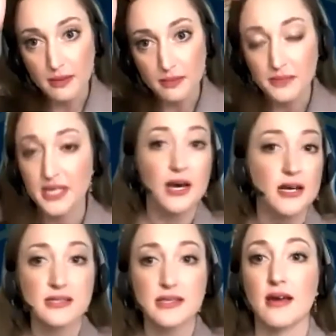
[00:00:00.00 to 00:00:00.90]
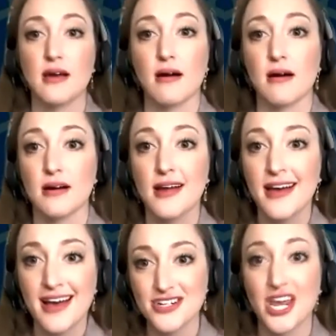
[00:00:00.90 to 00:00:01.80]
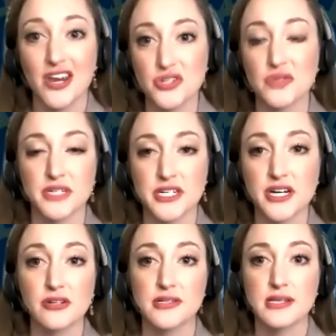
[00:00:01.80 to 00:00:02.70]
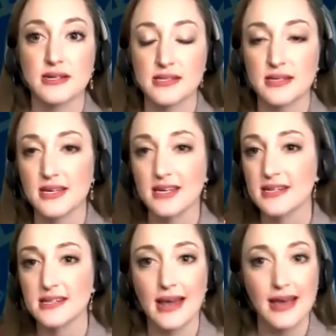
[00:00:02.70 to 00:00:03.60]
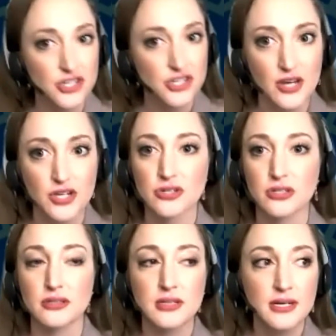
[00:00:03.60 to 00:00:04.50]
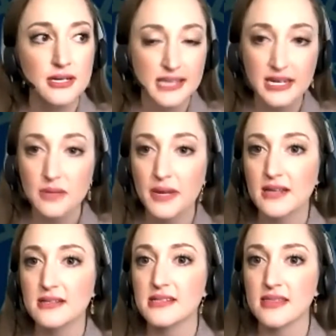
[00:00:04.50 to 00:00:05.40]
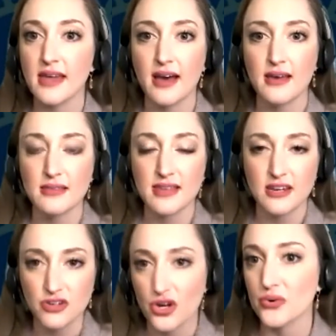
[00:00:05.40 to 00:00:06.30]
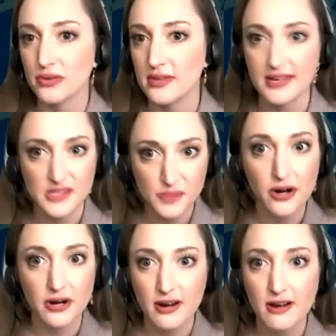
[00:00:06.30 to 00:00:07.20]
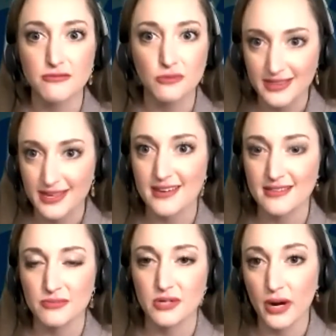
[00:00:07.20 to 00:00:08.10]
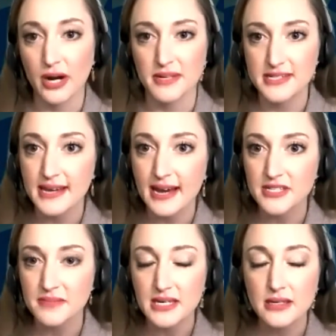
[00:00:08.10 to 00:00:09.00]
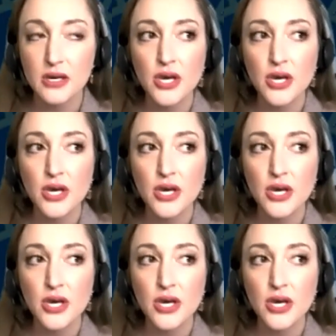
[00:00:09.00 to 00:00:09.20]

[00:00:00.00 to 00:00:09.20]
because they are educational materials and it is an educational database that they know that that's part of what the requirements they have to meet.